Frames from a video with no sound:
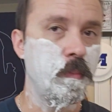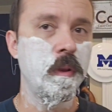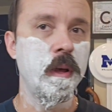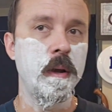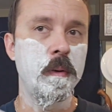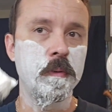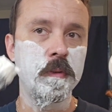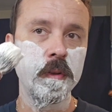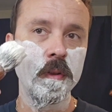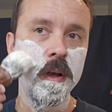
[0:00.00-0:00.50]

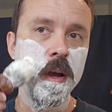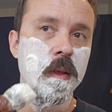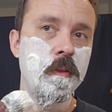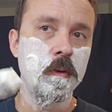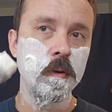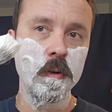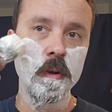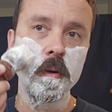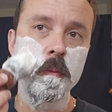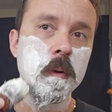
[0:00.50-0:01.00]
playing with the lather
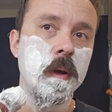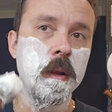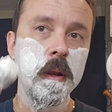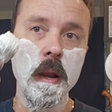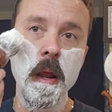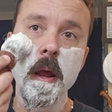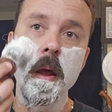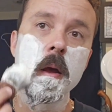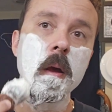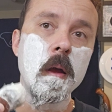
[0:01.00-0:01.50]
a little
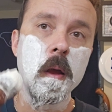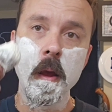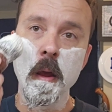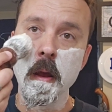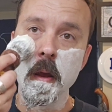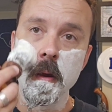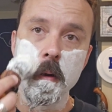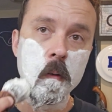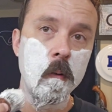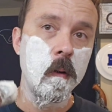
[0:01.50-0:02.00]
bit.
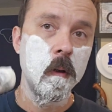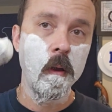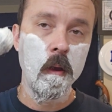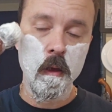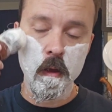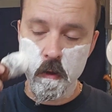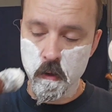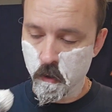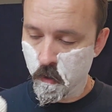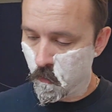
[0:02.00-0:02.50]

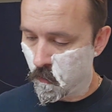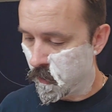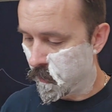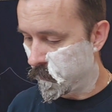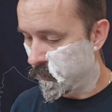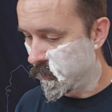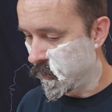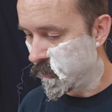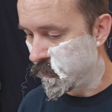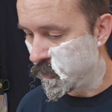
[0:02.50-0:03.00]
What I'm
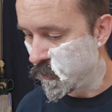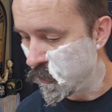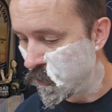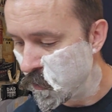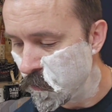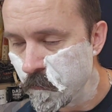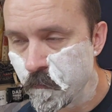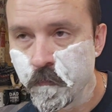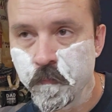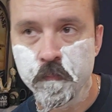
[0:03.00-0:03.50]
going to
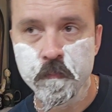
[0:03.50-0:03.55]
do,